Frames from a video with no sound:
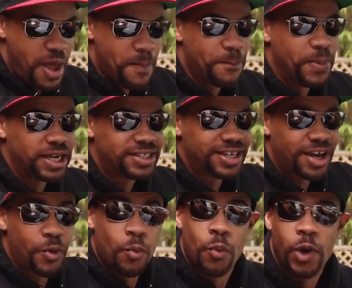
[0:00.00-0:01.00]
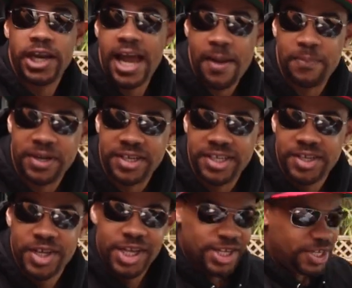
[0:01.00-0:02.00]
But what happened?
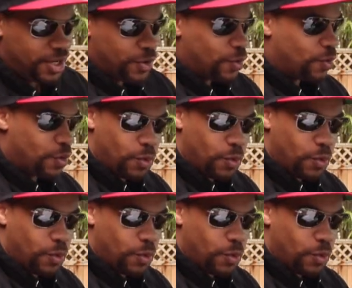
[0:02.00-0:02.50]
You know,